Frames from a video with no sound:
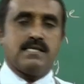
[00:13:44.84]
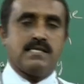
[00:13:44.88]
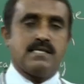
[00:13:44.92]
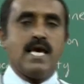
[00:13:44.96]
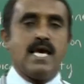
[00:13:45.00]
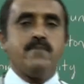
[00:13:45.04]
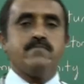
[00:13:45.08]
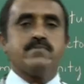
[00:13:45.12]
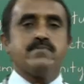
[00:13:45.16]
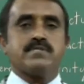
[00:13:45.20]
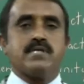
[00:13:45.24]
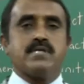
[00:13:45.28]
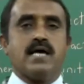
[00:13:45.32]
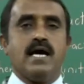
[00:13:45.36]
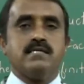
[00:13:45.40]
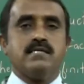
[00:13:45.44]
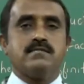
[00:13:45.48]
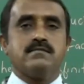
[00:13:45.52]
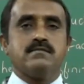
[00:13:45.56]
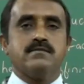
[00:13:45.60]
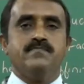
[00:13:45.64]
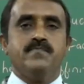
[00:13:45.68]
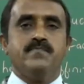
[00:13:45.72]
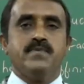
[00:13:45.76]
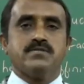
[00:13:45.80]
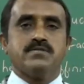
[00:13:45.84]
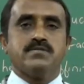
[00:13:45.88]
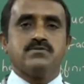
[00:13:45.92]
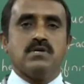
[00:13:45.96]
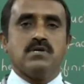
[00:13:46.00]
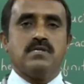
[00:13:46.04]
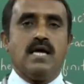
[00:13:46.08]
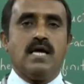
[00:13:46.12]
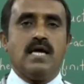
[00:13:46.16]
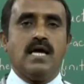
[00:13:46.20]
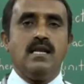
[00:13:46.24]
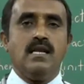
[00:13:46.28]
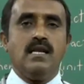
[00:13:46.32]
same size, so
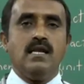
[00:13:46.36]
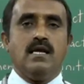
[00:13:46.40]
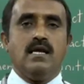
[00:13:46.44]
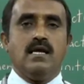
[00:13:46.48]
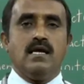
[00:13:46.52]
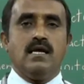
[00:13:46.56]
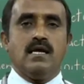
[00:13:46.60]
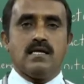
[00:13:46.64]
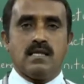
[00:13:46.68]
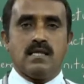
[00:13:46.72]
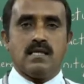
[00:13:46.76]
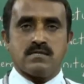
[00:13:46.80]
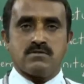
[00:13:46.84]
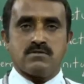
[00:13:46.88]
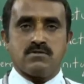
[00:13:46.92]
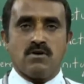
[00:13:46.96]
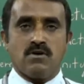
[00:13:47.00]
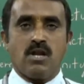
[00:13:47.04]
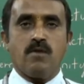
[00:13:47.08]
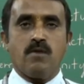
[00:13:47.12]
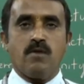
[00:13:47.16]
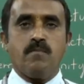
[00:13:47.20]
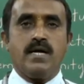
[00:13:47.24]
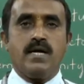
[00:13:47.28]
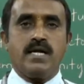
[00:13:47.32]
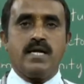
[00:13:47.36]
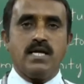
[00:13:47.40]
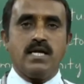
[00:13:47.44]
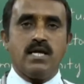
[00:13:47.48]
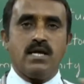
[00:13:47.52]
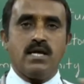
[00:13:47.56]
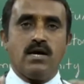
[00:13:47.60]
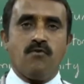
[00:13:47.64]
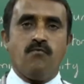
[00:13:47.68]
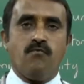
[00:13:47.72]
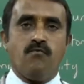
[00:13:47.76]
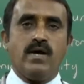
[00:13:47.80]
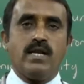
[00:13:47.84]
then the
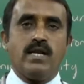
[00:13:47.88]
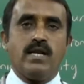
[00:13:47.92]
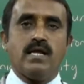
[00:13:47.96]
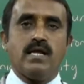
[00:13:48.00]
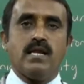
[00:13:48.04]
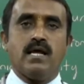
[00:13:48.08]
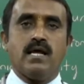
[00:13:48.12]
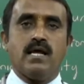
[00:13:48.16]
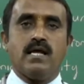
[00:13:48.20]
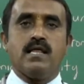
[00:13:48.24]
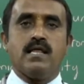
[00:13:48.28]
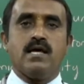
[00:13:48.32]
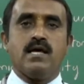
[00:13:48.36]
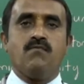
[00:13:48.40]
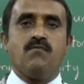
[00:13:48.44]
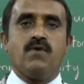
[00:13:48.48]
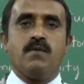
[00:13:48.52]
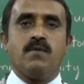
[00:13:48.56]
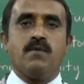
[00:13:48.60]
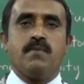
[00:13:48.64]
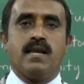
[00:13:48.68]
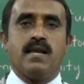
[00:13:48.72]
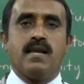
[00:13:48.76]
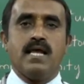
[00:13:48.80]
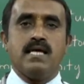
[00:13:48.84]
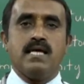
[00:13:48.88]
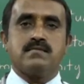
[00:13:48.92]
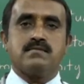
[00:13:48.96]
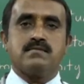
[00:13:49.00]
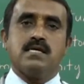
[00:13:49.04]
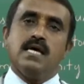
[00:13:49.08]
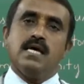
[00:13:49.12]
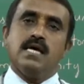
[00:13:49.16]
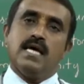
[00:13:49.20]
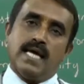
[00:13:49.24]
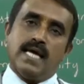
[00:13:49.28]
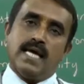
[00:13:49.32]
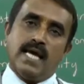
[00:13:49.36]
solubility of one in another will be less.
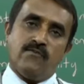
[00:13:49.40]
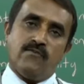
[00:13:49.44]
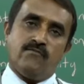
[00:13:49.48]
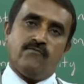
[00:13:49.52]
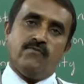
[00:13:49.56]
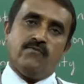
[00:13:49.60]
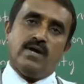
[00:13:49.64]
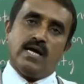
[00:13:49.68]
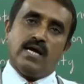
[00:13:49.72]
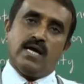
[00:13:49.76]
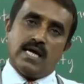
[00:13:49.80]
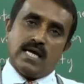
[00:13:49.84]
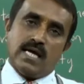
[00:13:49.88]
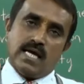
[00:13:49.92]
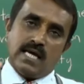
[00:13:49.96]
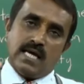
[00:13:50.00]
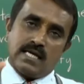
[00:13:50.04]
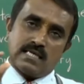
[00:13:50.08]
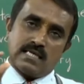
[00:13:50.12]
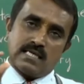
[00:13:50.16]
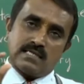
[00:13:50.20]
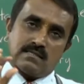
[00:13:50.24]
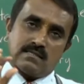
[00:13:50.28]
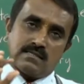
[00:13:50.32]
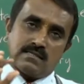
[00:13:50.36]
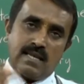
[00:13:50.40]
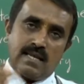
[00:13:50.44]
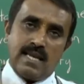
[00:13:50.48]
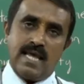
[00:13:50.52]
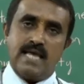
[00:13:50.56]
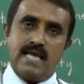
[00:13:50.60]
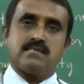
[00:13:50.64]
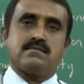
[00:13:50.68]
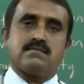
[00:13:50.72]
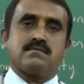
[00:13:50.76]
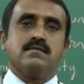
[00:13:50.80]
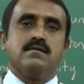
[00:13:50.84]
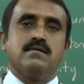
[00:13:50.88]
If it is
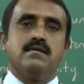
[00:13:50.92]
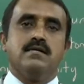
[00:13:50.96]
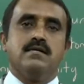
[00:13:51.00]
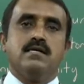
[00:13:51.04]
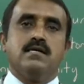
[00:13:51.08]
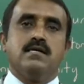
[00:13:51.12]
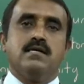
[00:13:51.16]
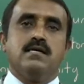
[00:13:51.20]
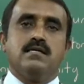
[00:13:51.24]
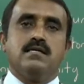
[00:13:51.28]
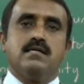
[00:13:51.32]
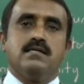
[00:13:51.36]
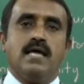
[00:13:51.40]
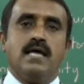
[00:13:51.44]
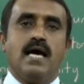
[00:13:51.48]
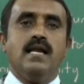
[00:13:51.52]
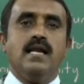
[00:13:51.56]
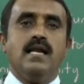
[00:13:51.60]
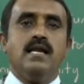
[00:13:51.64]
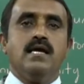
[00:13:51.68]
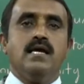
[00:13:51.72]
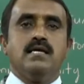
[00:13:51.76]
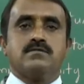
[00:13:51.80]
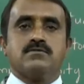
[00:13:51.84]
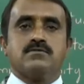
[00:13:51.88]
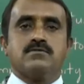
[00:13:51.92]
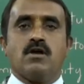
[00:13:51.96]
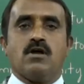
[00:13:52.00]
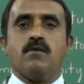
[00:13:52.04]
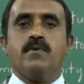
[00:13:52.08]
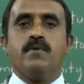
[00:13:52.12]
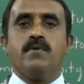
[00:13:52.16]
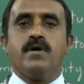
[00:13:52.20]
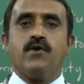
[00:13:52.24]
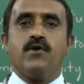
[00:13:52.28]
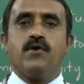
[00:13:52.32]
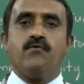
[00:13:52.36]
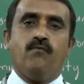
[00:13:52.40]
less, then
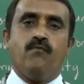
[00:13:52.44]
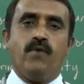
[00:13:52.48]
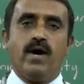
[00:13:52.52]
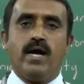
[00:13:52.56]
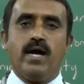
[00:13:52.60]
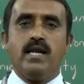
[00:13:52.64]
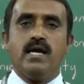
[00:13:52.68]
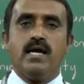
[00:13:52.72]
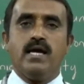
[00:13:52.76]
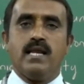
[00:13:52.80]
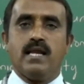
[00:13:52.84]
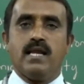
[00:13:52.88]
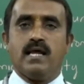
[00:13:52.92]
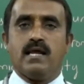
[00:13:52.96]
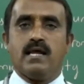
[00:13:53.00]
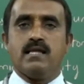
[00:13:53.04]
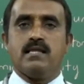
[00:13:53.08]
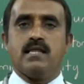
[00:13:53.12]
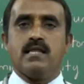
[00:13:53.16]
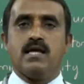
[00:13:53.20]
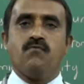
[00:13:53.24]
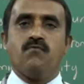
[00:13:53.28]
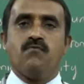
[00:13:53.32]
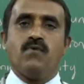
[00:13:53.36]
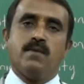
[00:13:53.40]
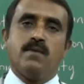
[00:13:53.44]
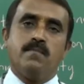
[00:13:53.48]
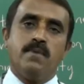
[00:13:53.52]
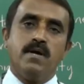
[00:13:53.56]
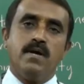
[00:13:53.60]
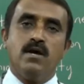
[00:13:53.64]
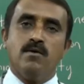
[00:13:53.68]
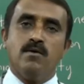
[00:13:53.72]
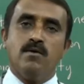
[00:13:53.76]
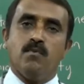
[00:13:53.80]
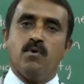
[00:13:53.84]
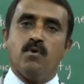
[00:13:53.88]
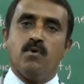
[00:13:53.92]
solubility of one in another will
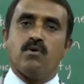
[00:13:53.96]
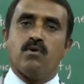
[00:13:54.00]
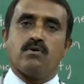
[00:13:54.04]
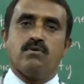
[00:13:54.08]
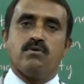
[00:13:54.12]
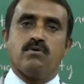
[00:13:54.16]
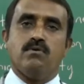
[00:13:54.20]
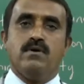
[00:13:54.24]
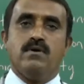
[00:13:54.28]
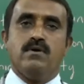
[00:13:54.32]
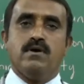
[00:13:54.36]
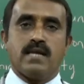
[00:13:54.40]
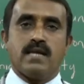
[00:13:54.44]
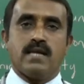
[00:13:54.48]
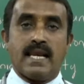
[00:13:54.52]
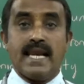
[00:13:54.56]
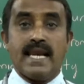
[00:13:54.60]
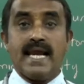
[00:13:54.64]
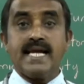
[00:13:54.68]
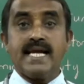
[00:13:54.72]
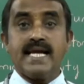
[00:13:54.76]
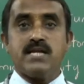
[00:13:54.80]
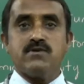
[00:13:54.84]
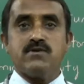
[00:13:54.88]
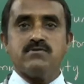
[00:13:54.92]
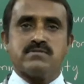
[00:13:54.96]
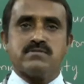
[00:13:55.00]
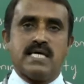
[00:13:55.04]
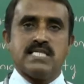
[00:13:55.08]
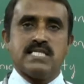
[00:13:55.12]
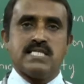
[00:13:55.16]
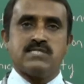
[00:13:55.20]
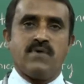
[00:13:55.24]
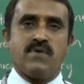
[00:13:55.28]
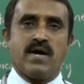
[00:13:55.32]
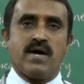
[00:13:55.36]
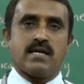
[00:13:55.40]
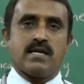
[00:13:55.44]
be more. Relative
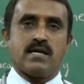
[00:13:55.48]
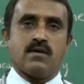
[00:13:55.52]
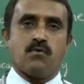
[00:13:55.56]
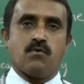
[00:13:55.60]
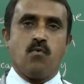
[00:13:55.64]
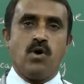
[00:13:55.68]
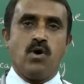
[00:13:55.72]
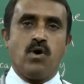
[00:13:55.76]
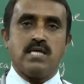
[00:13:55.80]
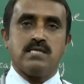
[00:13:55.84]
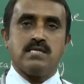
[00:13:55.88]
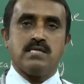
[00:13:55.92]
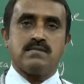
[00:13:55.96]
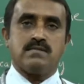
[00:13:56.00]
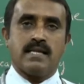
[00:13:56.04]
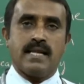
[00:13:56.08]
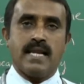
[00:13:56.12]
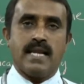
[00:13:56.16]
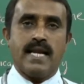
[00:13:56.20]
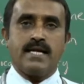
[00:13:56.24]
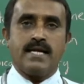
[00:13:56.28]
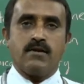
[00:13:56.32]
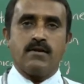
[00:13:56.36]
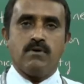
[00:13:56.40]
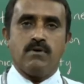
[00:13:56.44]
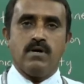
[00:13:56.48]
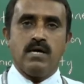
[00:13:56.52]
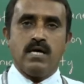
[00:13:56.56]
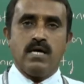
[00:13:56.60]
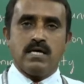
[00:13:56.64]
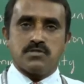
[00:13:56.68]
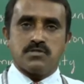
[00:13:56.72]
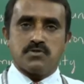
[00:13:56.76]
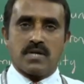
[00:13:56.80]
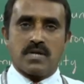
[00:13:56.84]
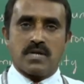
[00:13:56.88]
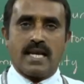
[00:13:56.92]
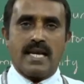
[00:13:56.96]
size factor. What is
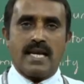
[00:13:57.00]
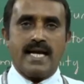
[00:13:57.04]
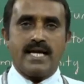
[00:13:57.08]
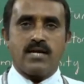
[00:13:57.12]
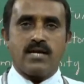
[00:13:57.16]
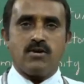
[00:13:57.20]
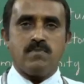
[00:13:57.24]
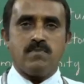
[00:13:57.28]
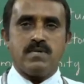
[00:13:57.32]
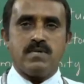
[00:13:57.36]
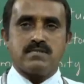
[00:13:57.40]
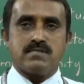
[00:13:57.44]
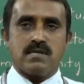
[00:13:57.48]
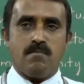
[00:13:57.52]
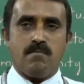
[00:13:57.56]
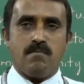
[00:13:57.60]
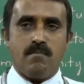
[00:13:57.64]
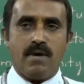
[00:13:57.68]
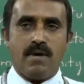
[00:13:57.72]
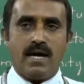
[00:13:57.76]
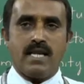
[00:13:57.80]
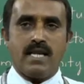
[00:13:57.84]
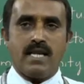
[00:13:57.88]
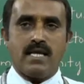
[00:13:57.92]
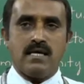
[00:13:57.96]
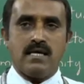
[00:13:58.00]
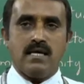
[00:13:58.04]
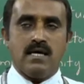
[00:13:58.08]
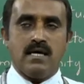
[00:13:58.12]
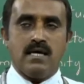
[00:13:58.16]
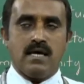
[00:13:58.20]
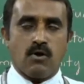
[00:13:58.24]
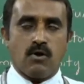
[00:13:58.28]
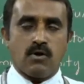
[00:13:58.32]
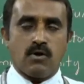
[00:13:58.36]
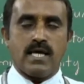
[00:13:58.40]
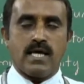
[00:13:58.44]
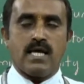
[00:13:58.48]
relative? So relative means combining,
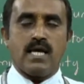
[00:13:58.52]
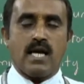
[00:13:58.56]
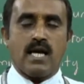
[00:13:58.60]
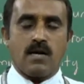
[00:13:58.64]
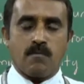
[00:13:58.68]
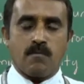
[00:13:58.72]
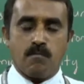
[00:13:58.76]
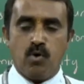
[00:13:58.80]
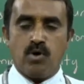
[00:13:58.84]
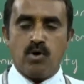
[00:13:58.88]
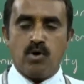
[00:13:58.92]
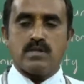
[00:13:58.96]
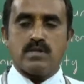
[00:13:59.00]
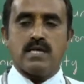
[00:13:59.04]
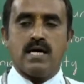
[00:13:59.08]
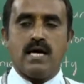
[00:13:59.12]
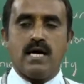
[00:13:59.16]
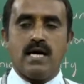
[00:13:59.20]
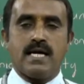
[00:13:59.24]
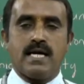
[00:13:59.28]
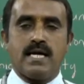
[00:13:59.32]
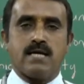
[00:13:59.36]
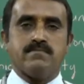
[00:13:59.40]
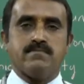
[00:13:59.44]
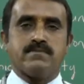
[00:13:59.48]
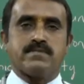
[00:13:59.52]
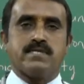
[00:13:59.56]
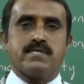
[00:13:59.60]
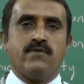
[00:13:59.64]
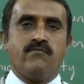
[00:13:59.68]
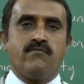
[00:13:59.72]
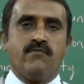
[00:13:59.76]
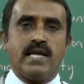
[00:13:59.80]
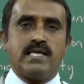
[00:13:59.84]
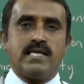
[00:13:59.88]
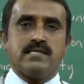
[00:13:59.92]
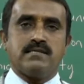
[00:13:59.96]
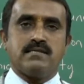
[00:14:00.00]
looking at both the atoms.
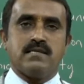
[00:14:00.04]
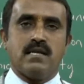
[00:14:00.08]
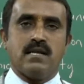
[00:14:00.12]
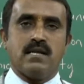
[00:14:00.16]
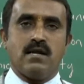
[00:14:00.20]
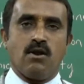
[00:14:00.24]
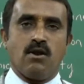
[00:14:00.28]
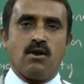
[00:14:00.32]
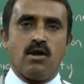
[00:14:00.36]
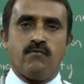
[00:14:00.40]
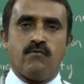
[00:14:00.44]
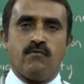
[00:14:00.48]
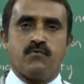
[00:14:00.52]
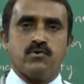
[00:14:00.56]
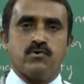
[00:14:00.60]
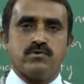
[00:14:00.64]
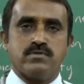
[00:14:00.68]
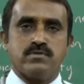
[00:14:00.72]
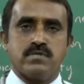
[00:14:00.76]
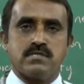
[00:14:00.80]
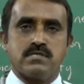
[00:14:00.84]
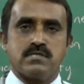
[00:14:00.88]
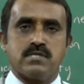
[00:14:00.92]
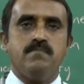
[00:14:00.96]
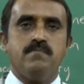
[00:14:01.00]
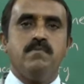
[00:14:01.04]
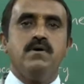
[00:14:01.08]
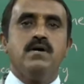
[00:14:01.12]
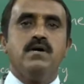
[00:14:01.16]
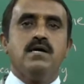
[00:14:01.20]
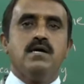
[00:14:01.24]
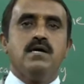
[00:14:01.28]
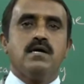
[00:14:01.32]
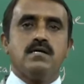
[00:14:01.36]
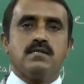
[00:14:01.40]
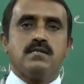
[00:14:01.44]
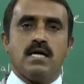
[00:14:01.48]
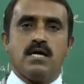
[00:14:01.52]
If it is an alloy of 2 system,
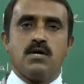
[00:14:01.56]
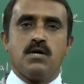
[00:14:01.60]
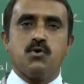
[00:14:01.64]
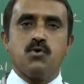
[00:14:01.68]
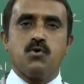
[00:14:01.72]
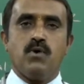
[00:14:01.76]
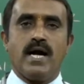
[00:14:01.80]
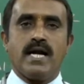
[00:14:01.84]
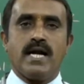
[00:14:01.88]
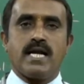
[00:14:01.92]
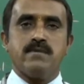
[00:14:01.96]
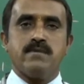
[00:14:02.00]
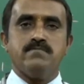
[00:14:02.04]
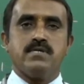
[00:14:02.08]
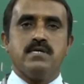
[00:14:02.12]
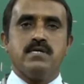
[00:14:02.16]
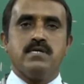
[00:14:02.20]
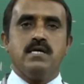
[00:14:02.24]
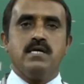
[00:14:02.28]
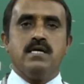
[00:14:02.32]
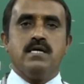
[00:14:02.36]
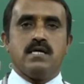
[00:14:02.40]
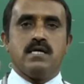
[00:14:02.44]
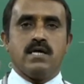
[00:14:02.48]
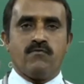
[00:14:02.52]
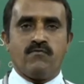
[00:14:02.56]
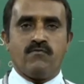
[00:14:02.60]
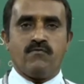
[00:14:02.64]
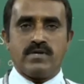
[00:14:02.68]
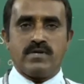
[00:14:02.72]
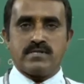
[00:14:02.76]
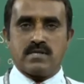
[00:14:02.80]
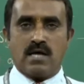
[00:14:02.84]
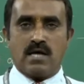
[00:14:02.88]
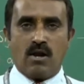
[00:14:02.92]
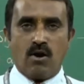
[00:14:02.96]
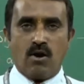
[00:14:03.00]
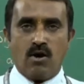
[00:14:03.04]
then 2 atoms. If it
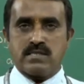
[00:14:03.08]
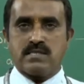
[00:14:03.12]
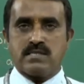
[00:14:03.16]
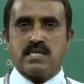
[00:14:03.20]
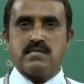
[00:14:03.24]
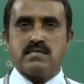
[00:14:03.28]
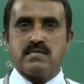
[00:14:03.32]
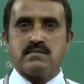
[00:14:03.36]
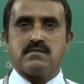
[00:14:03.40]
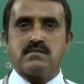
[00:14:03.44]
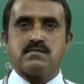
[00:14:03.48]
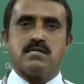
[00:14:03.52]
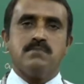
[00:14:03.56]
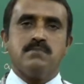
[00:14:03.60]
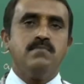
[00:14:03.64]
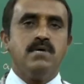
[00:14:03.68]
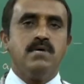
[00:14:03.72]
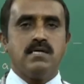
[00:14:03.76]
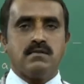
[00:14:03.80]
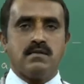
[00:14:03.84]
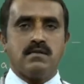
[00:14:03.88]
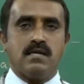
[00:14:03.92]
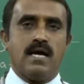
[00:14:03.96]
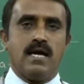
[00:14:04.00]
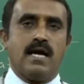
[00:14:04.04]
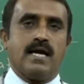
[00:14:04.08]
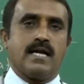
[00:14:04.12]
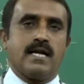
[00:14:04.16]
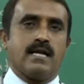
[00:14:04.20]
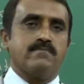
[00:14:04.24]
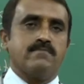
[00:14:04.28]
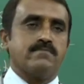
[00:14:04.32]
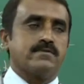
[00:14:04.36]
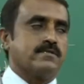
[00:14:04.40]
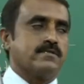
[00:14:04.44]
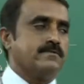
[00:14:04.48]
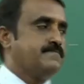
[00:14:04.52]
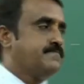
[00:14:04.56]
is alloy 3 system, 3
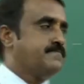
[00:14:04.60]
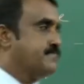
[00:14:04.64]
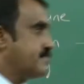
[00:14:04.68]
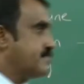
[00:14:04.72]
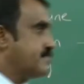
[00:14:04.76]
atoms.